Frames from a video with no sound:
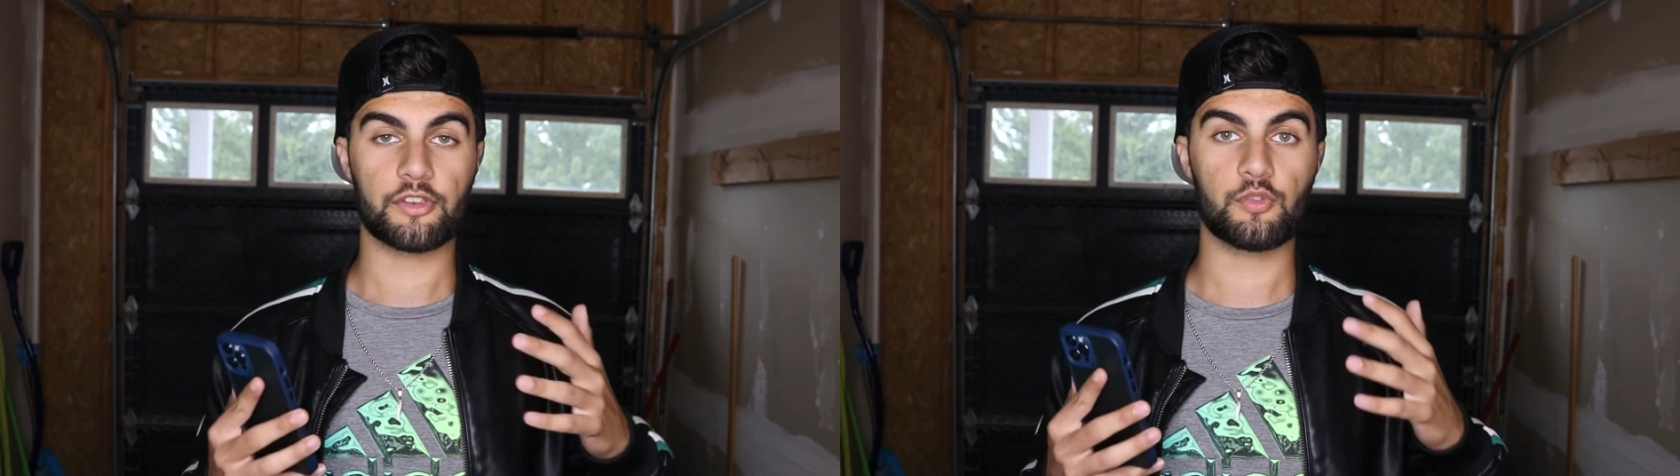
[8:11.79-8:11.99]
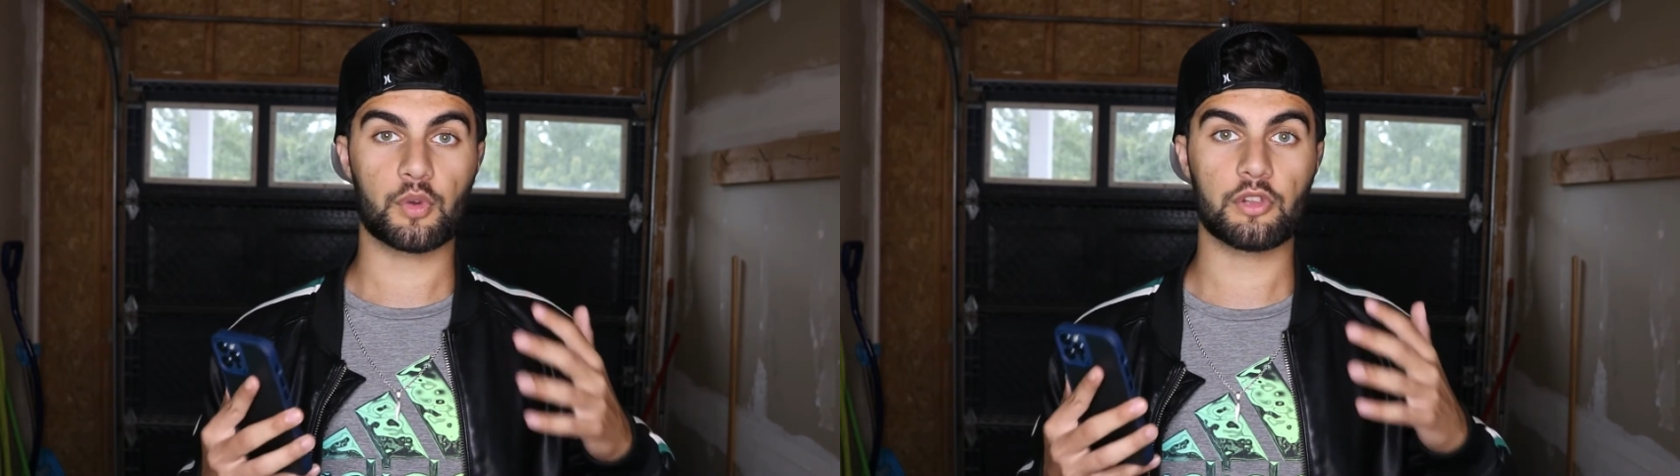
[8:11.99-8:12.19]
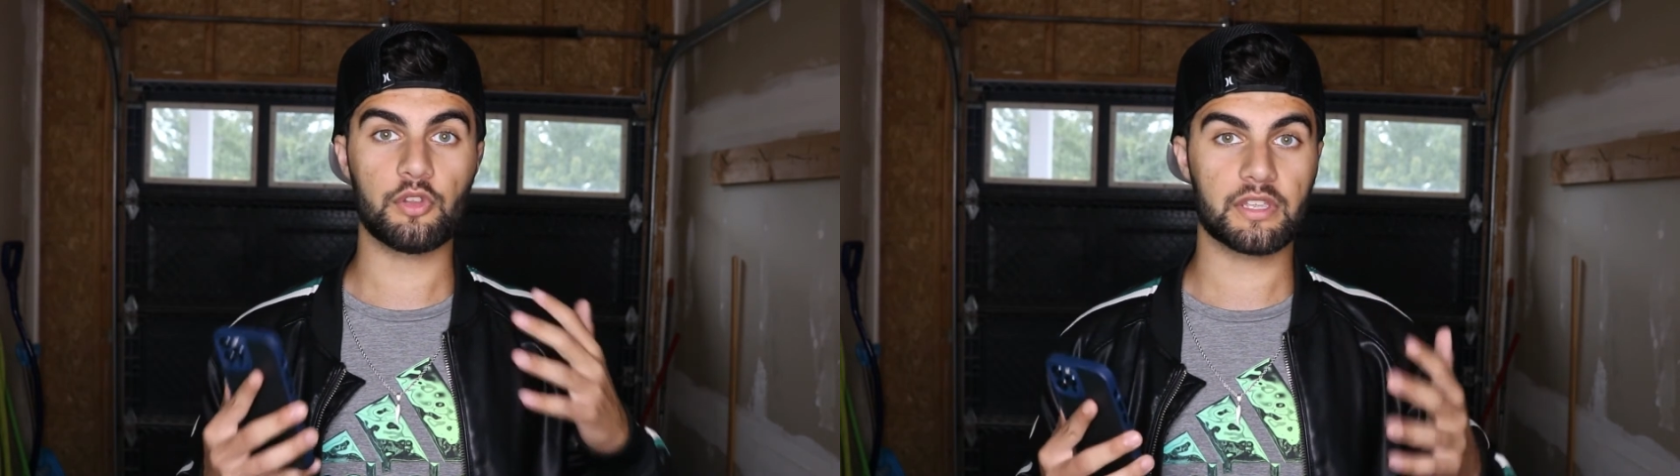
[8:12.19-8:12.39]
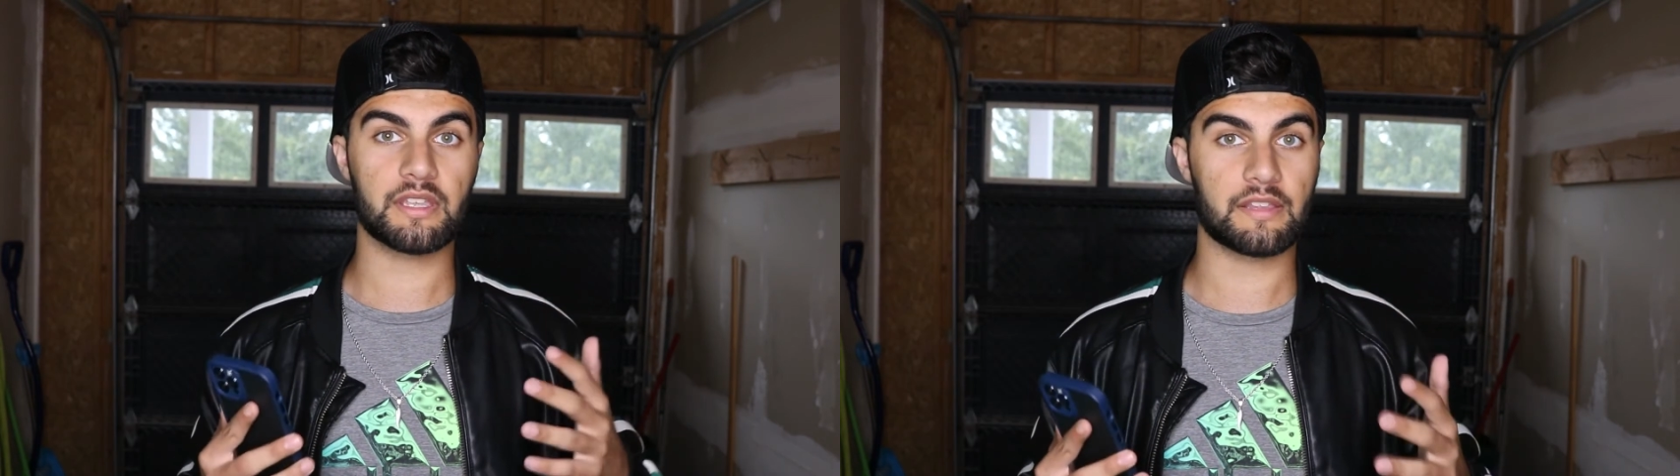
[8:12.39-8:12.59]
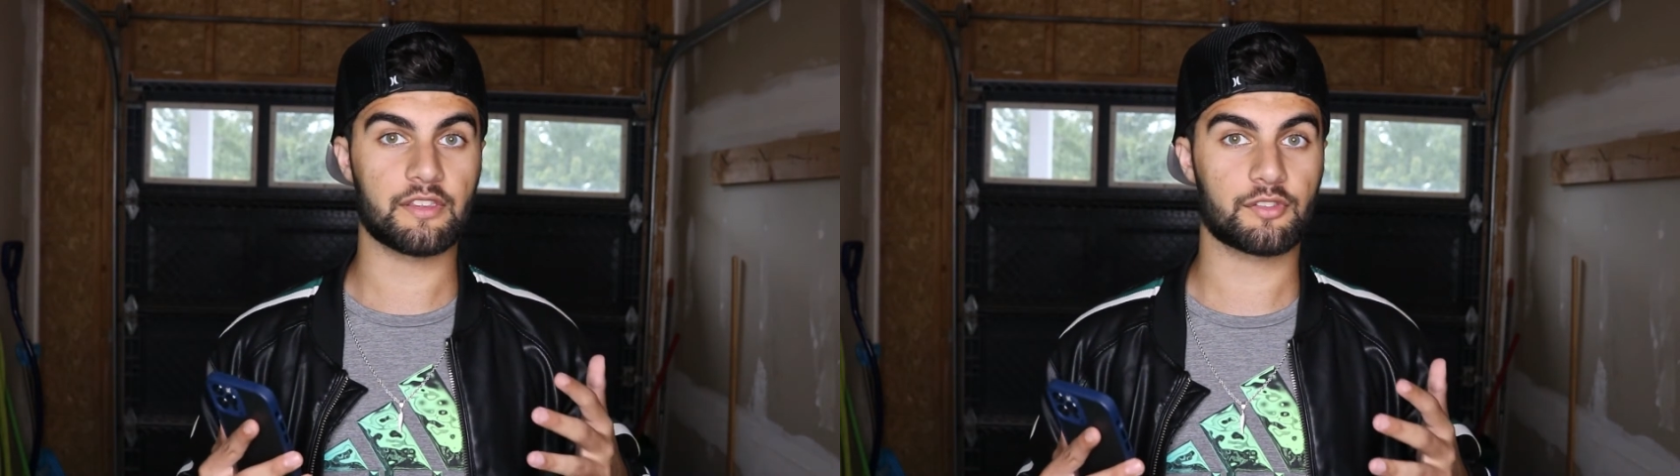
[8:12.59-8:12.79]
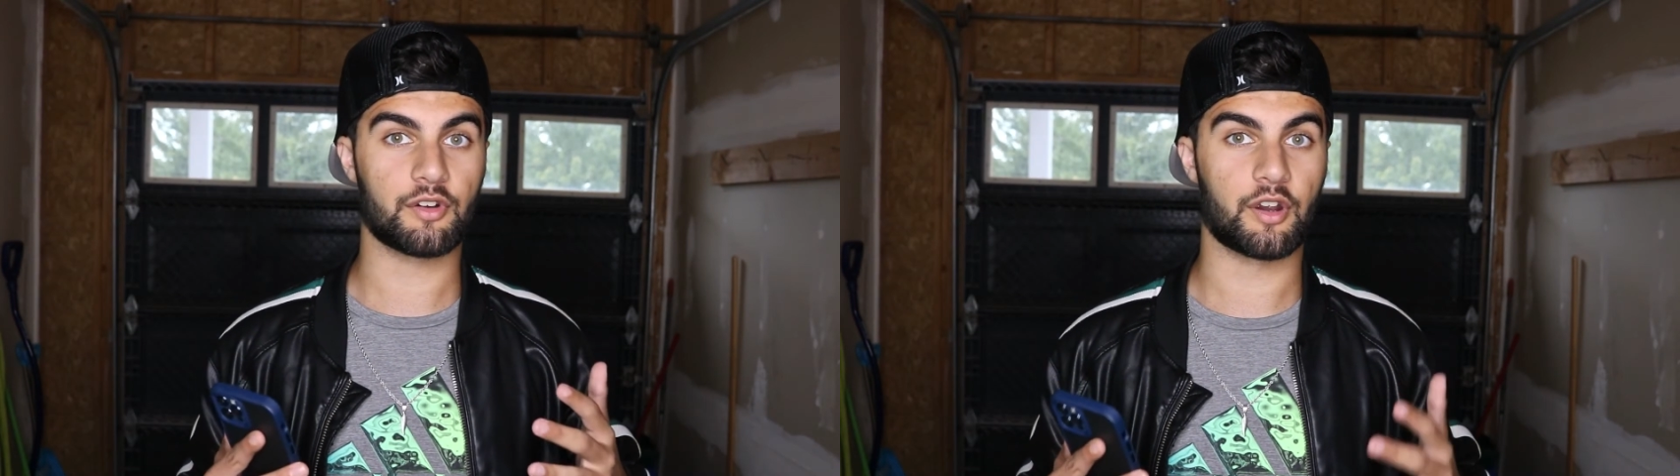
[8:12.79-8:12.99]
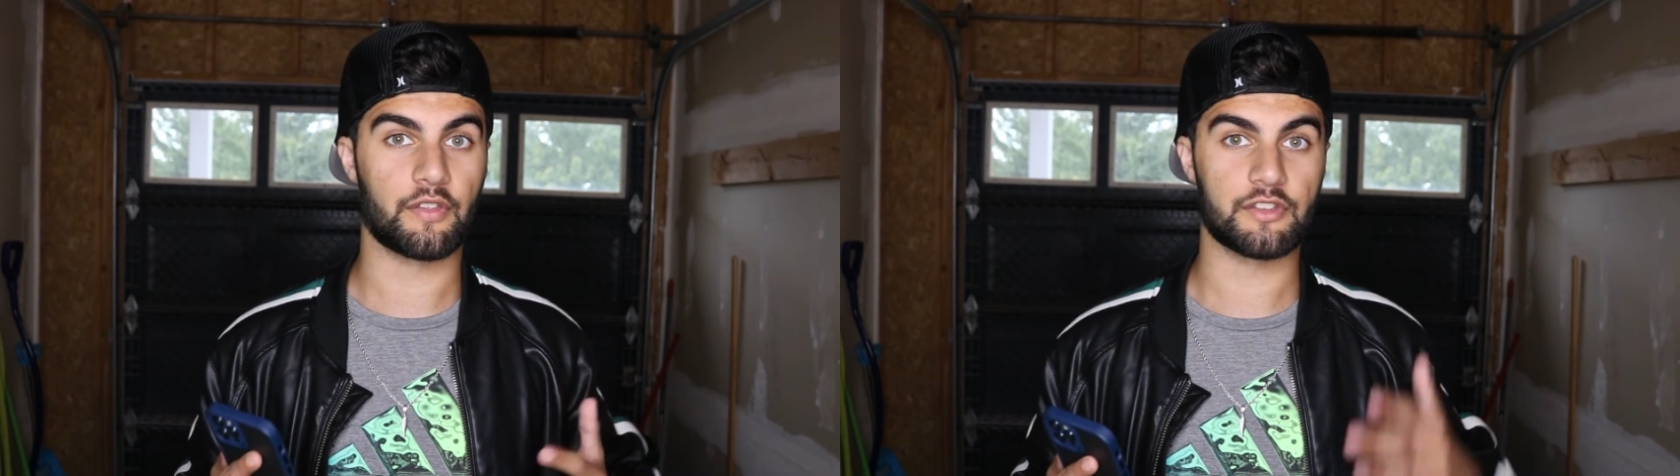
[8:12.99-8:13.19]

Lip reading: you are looking at this car,